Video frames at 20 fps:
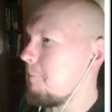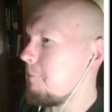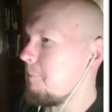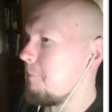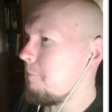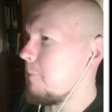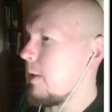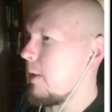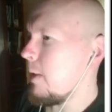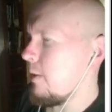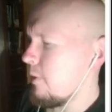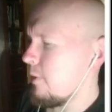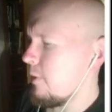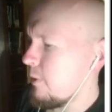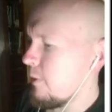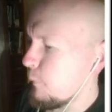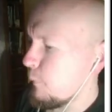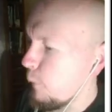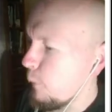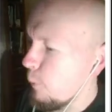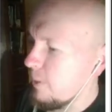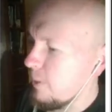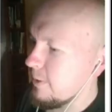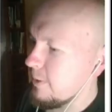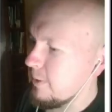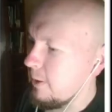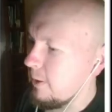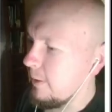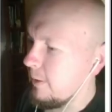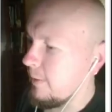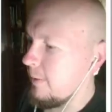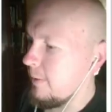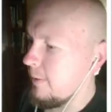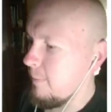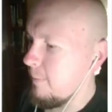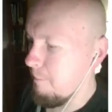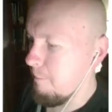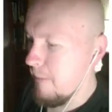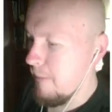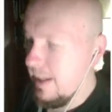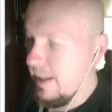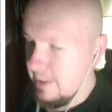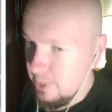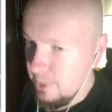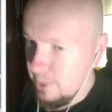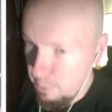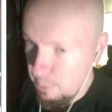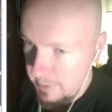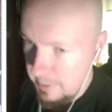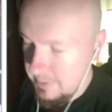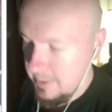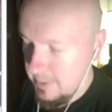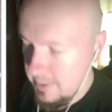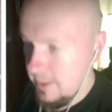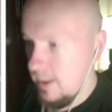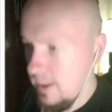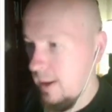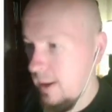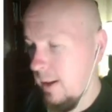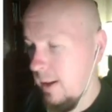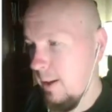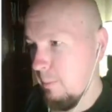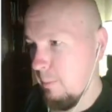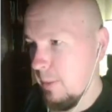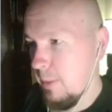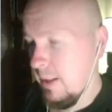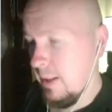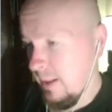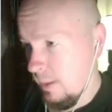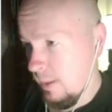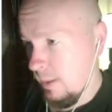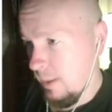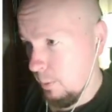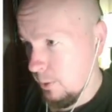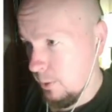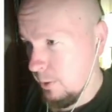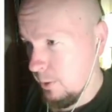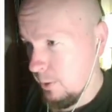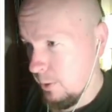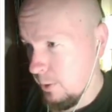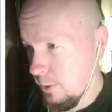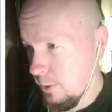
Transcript: just focus on management and being able to